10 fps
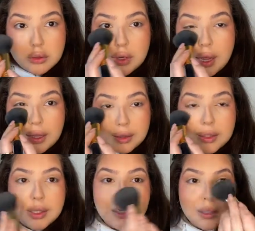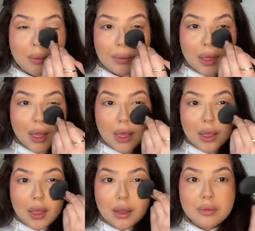And this is
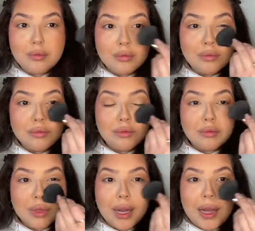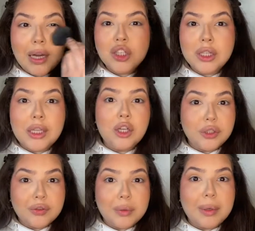something I actually
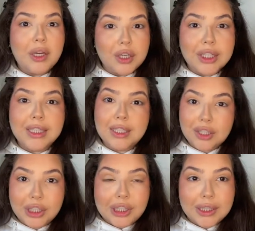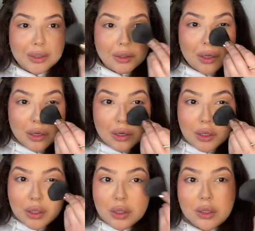learned from my younger sister.
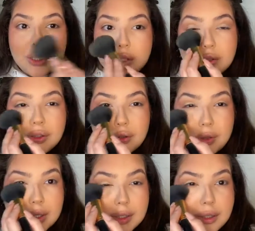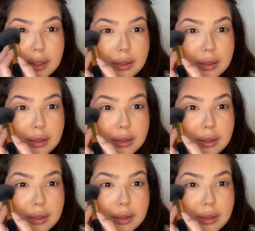She used to do this.